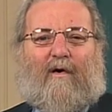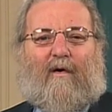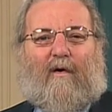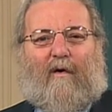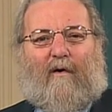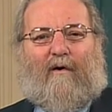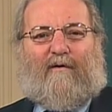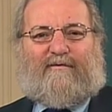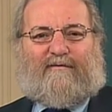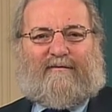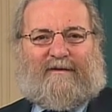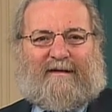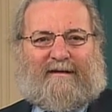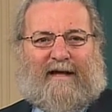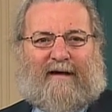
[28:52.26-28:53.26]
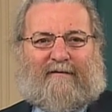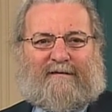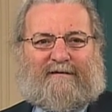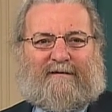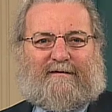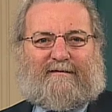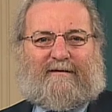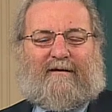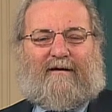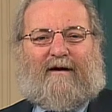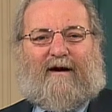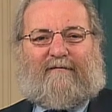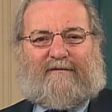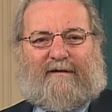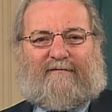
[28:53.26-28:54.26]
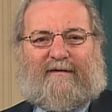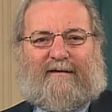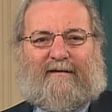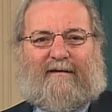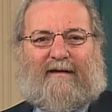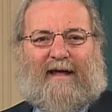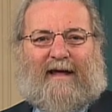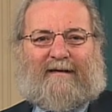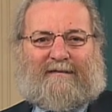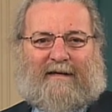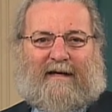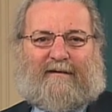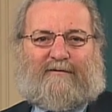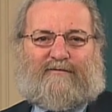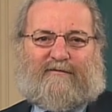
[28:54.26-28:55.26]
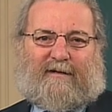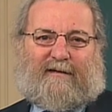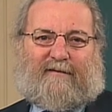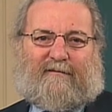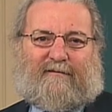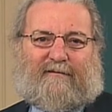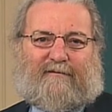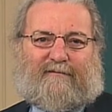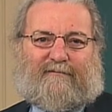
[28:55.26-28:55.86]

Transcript: all through the analysis of living and dead trees.